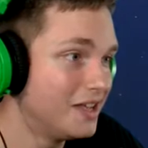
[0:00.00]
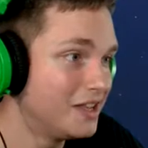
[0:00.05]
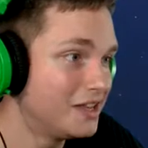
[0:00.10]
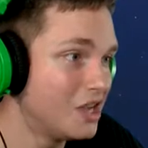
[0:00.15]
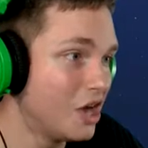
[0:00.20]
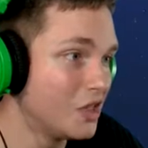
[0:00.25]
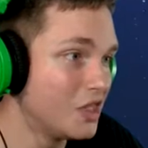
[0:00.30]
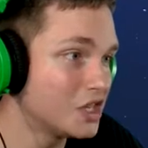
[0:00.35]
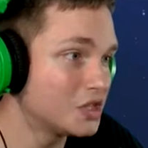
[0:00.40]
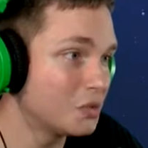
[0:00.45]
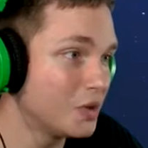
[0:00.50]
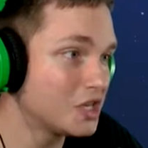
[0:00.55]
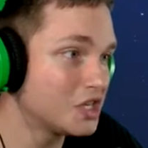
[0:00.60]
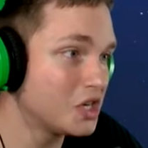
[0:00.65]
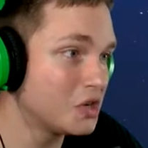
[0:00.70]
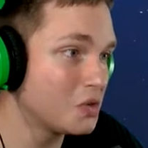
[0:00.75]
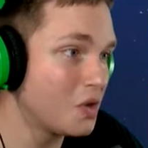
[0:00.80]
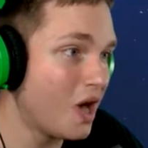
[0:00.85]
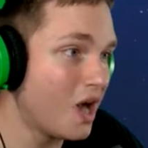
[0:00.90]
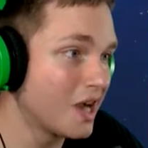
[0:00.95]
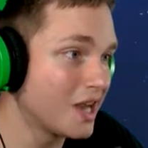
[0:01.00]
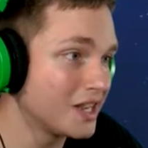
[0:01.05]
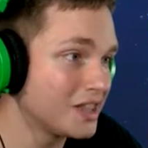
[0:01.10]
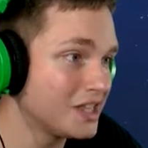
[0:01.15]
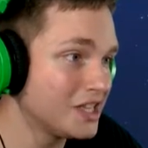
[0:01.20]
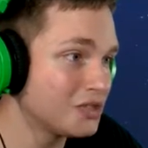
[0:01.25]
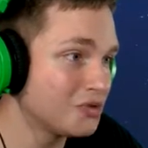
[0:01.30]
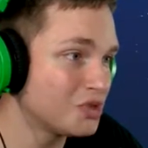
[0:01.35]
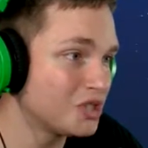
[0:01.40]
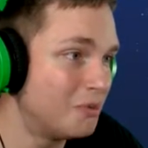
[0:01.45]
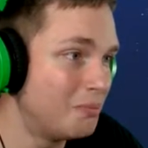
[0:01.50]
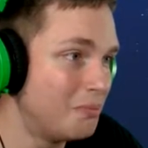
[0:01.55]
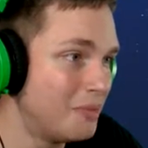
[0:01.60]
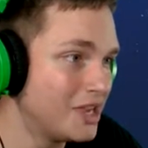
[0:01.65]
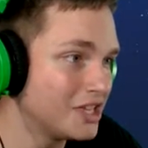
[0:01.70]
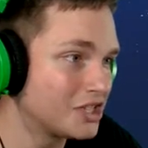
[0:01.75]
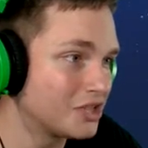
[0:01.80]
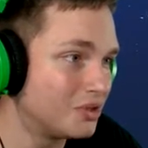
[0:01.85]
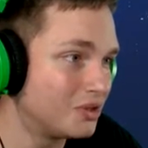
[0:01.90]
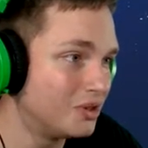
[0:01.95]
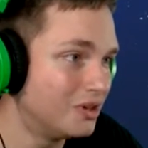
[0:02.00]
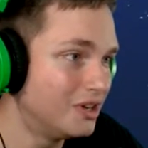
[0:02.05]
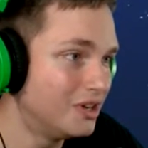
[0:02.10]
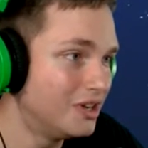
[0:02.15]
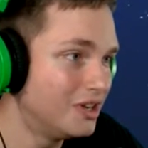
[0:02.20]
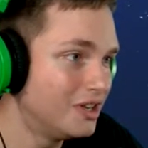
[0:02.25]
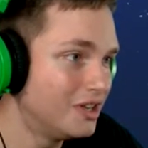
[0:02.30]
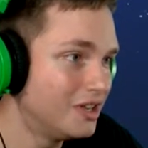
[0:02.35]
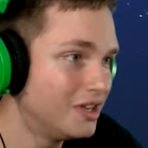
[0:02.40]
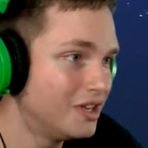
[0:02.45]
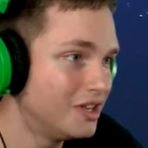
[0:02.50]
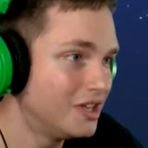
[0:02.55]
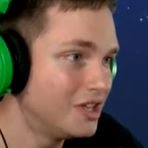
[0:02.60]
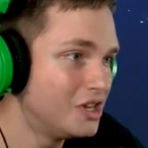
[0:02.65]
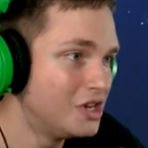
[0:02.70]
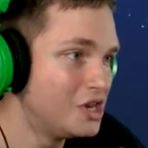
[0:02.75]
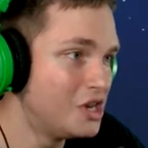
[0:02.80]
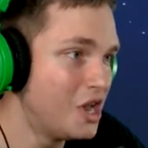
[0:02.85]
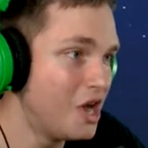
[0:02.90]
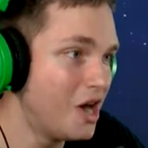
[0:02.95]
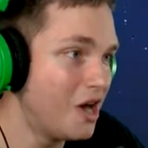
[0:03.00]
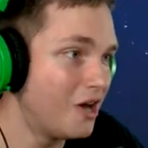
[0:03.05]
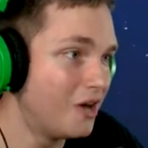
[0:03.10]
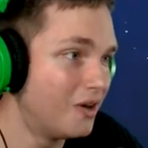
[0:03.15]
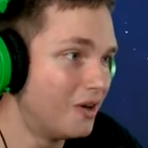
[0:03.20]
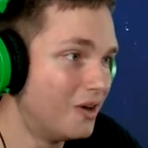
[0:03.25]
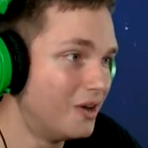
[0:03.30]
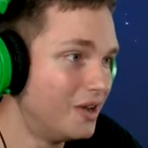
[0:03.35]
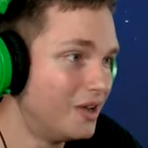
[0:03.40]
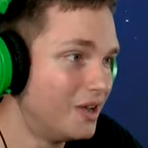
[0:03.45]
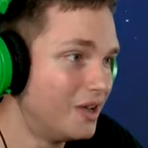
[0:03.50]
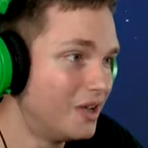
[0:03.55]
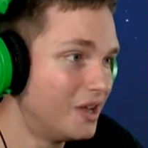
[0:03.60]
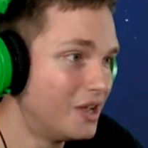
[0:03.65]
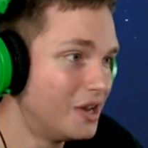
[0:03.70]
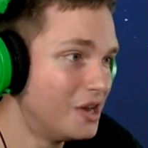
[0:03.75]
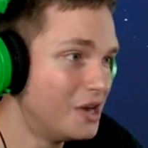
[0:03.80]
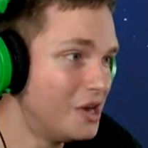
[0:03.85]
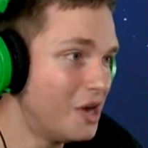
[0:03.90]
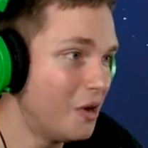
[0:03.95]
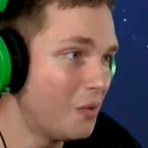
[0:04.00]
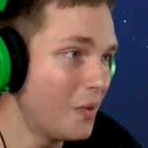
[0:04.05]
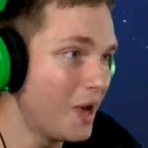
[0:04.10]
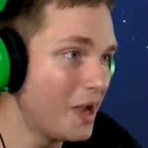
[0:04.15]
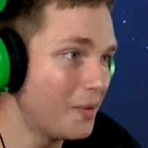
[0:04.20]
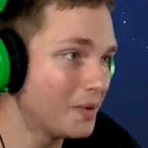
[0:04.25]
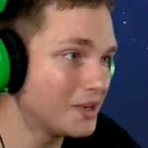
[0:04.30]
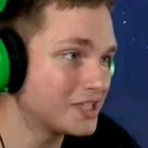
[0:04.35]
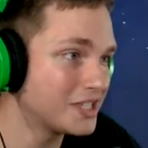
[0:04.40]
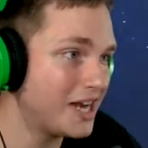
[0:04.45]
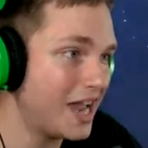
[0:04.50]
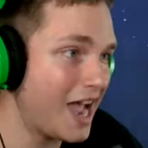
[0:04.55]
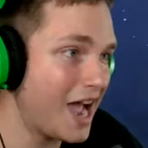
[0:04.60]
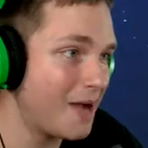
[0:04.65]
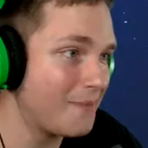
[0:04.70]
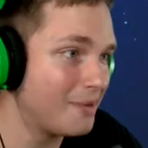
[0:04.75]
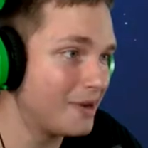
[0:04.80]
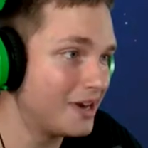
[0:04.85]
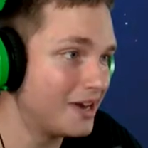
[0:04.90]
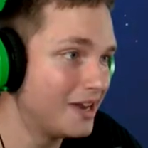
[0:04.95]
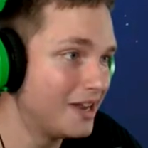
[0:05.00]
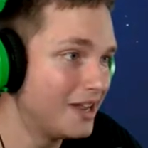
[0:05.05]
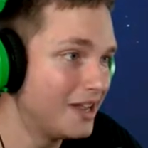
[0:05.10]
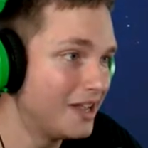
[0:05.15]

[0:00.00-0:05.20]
Yo, this wasn't a rocket. This was a missile. No. No way. What's going to happen?